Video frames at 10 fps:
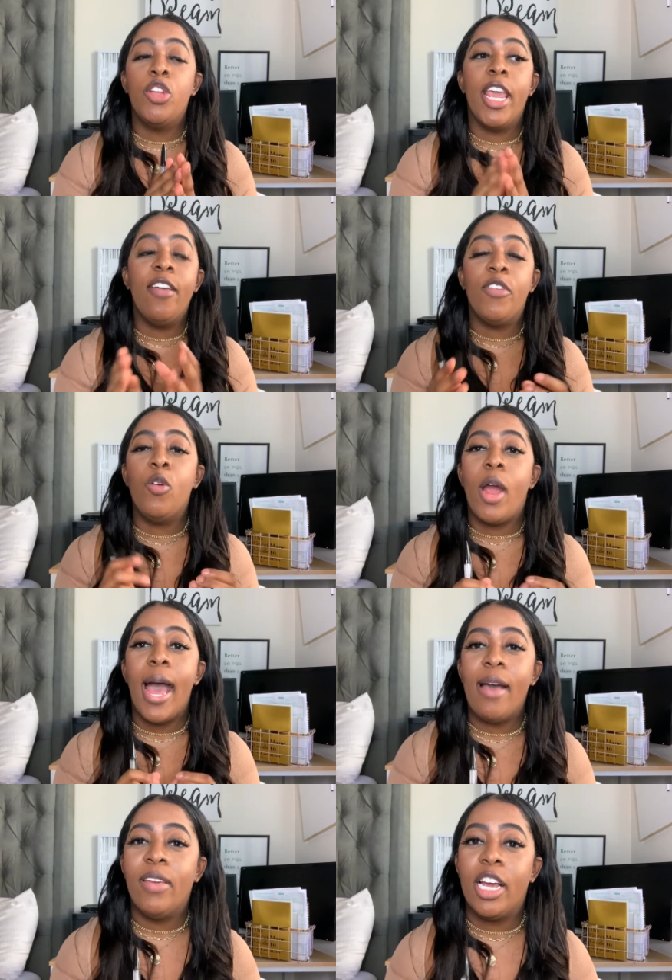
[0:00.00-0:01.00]
if you are
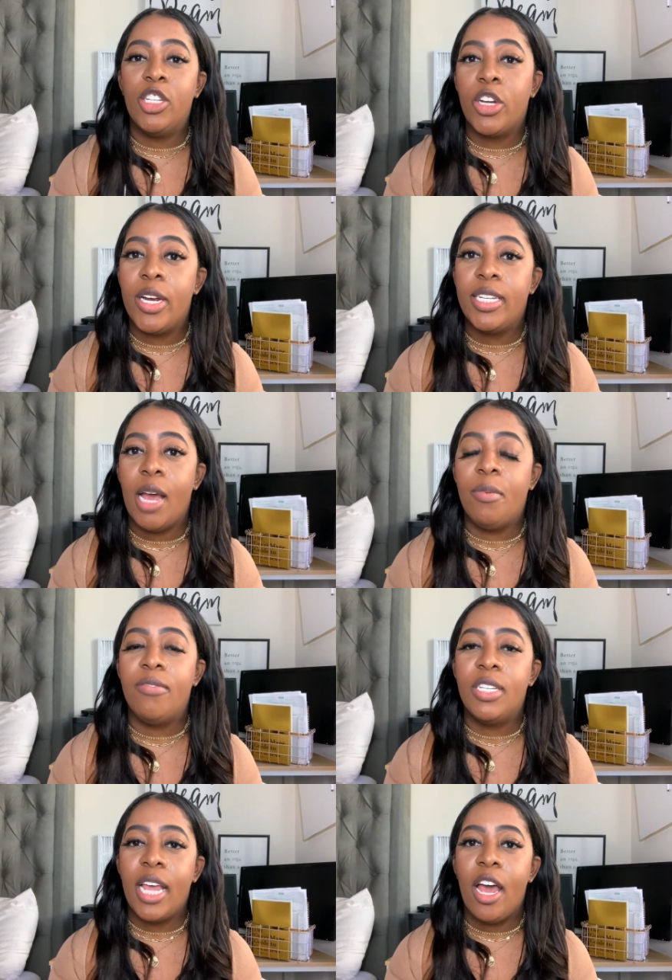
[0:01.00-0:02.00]
having a certain type of
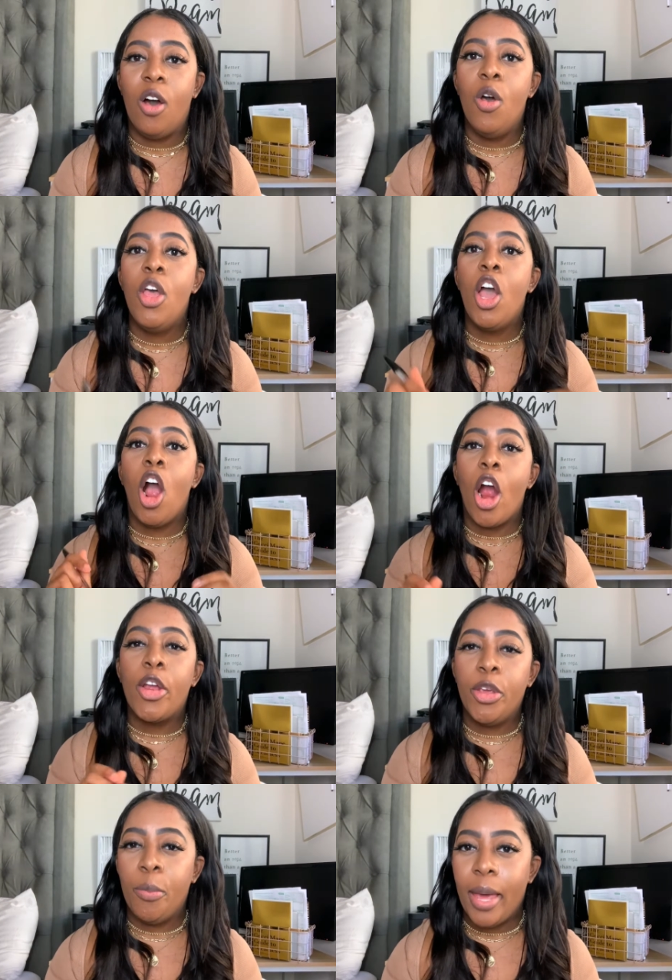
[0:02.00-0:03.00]
sale, are
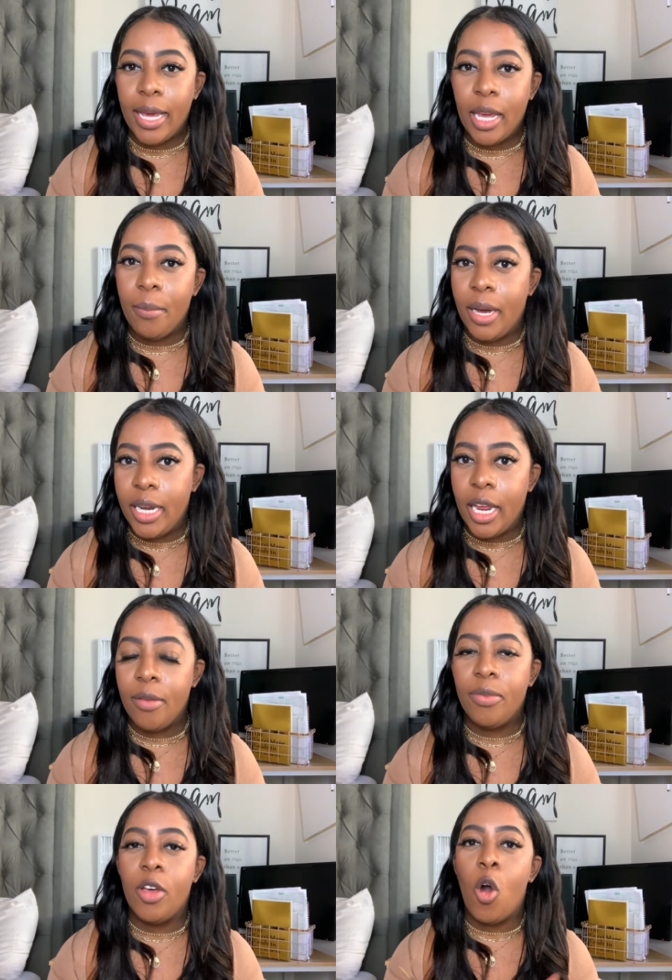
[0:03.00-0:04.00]
you making money?
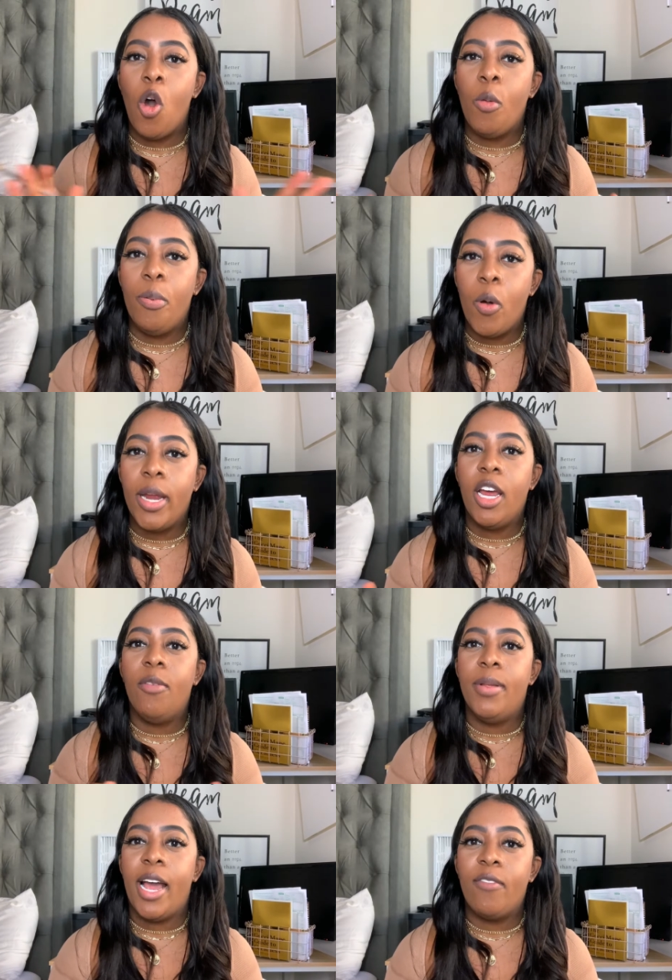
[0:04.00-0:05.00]
The whole point
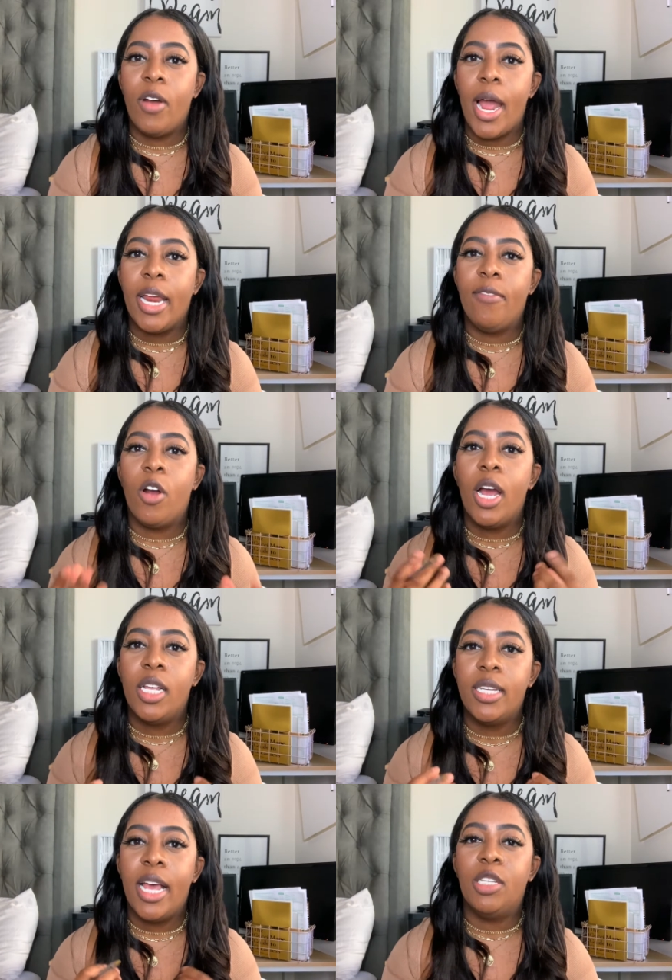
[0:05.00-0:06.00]
of Black Friday for
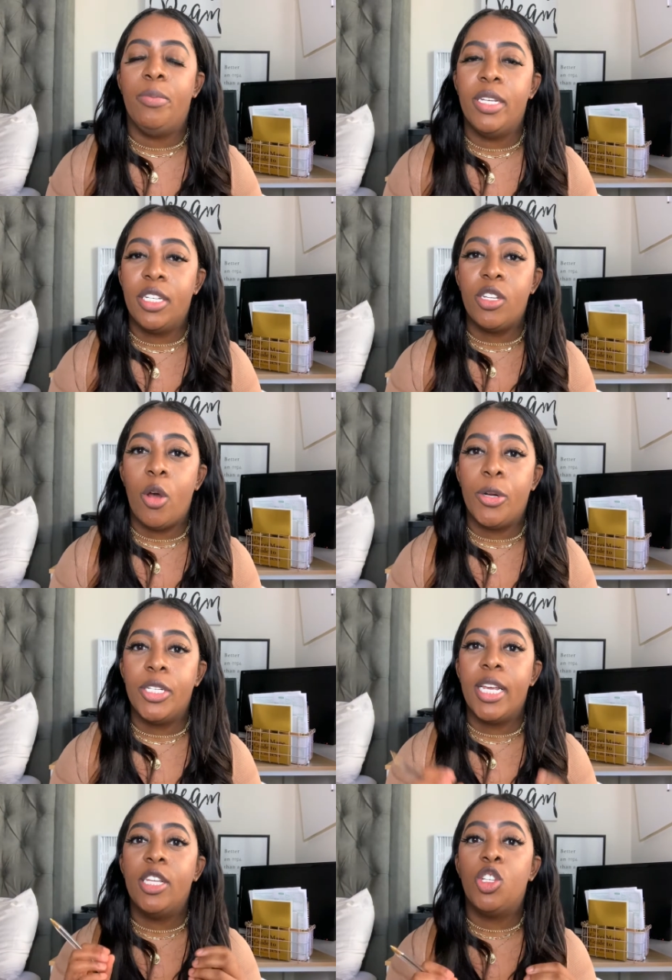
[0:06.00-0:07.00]
us as business
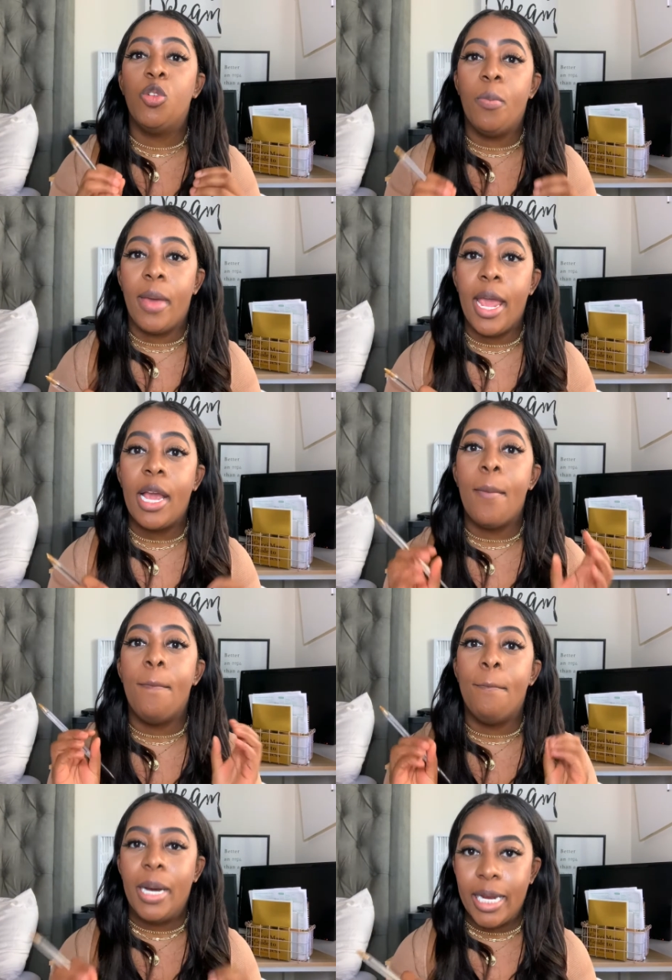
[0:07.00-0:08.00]
owners is to make
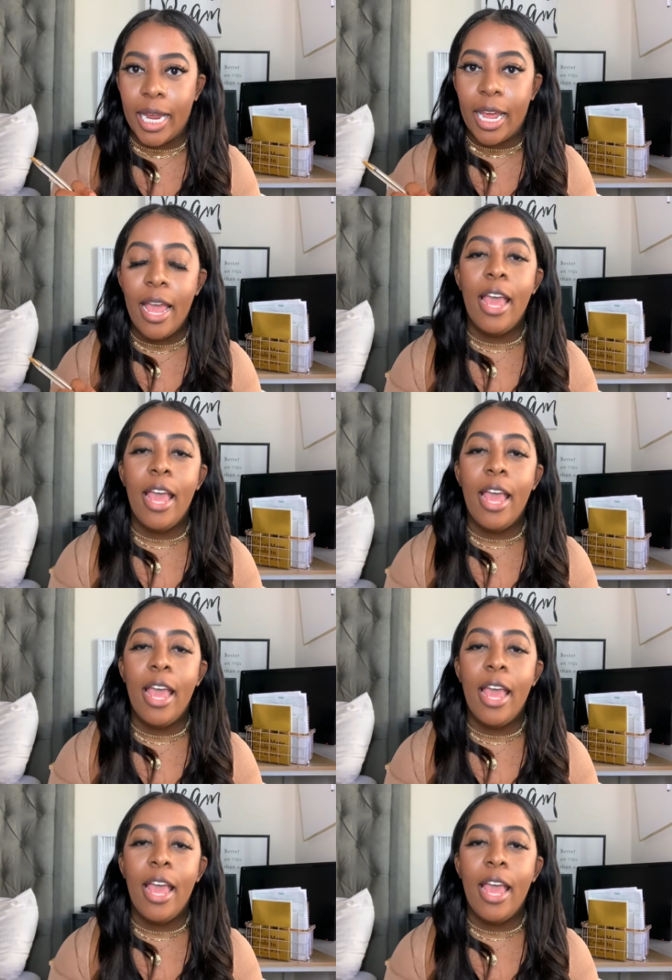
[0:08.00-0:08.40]
money.